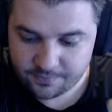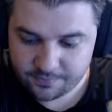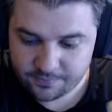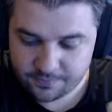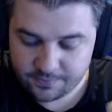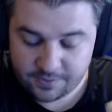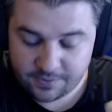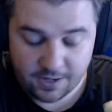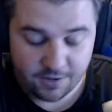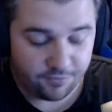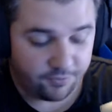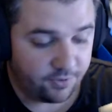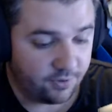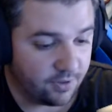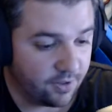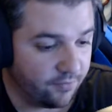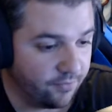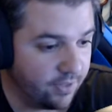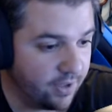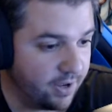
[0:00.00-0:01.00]
Definitely
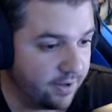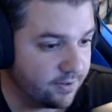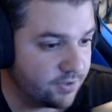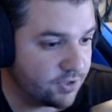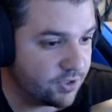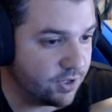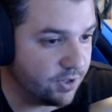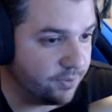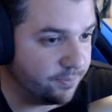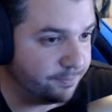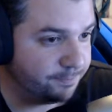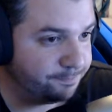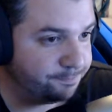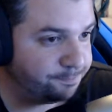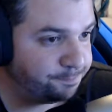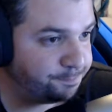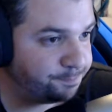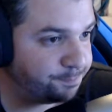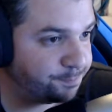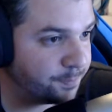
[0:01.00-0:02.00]
love that. So
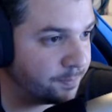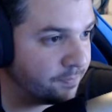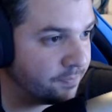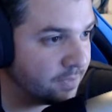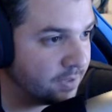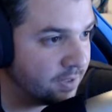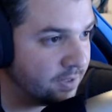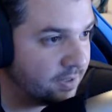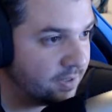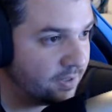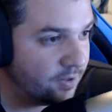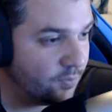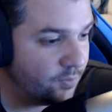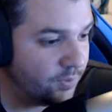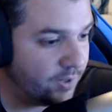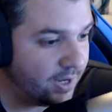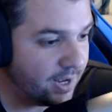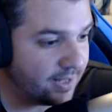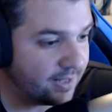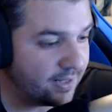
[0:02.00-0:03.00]
we
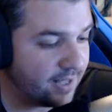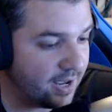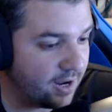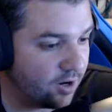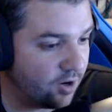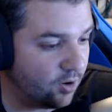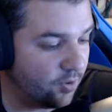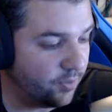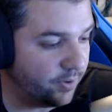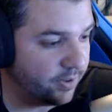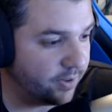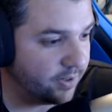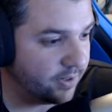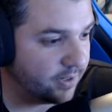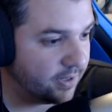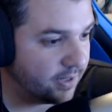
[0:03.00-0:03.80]
got that going.